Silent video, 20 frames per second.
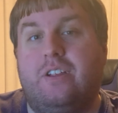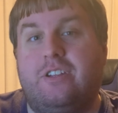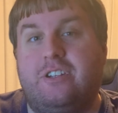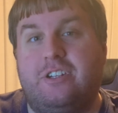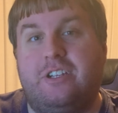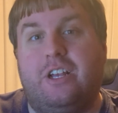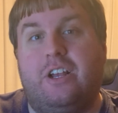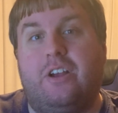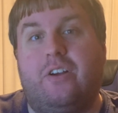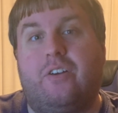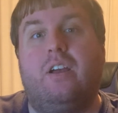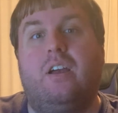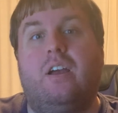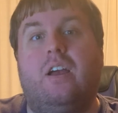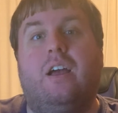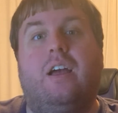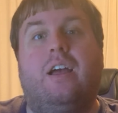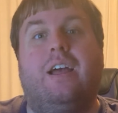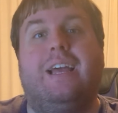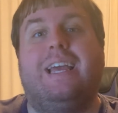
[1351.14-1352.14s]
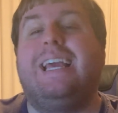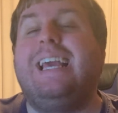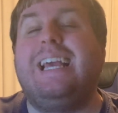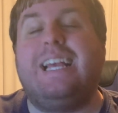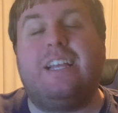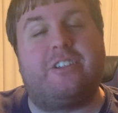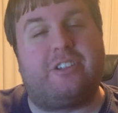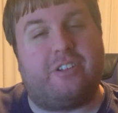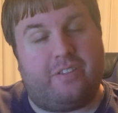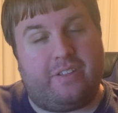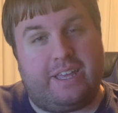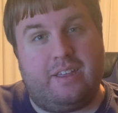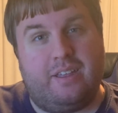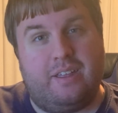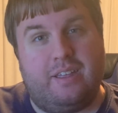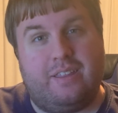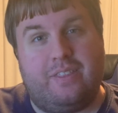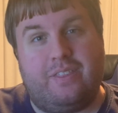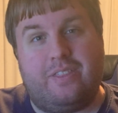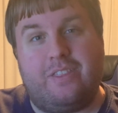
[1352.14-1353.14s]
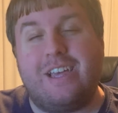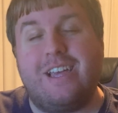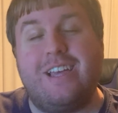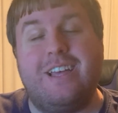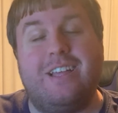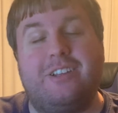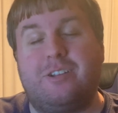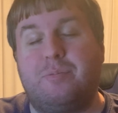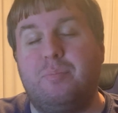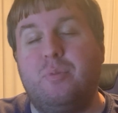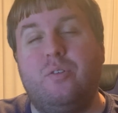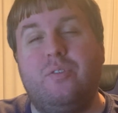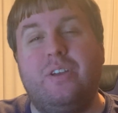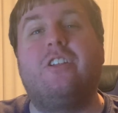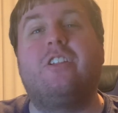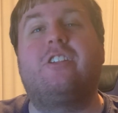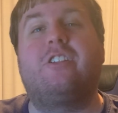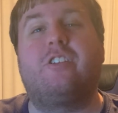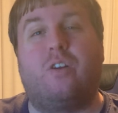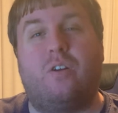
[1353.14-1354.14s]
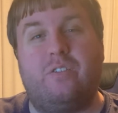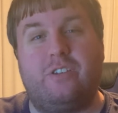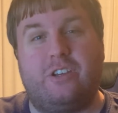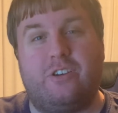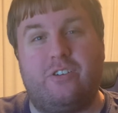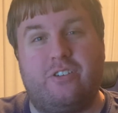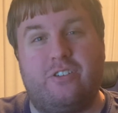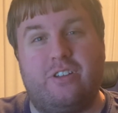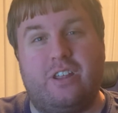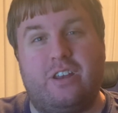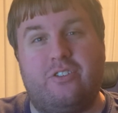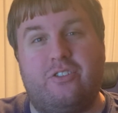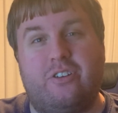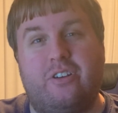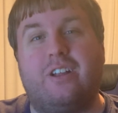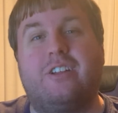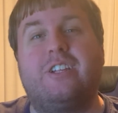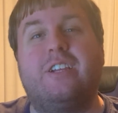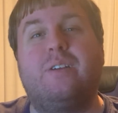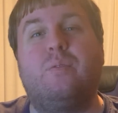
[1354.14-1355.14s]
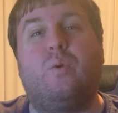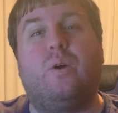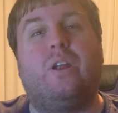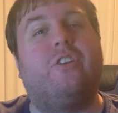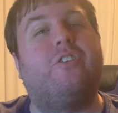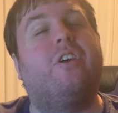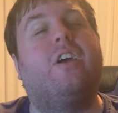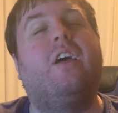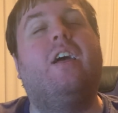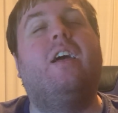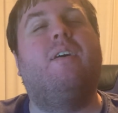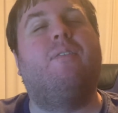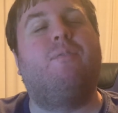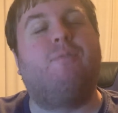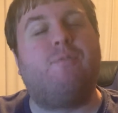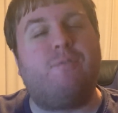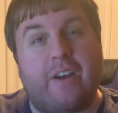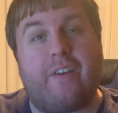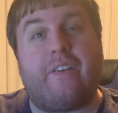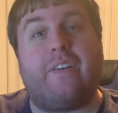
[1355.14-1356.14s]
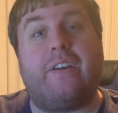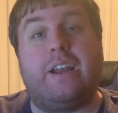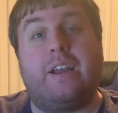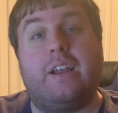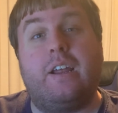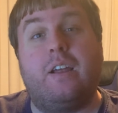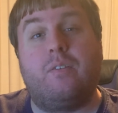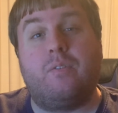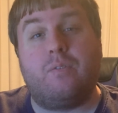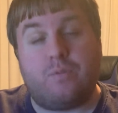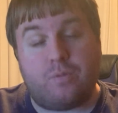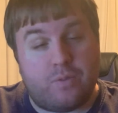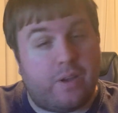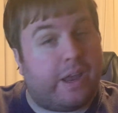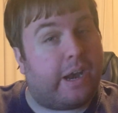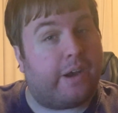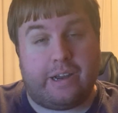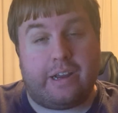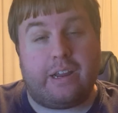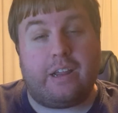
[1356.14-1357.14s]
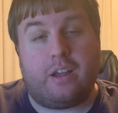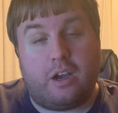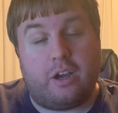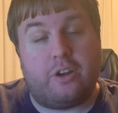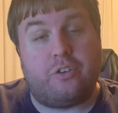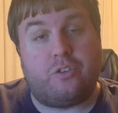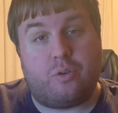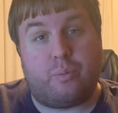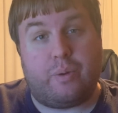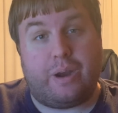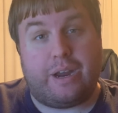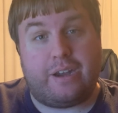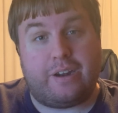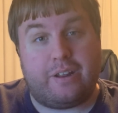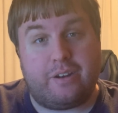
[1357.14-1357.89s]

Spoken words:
year. Easily. This movie deserves your attention because it went very, very underrated.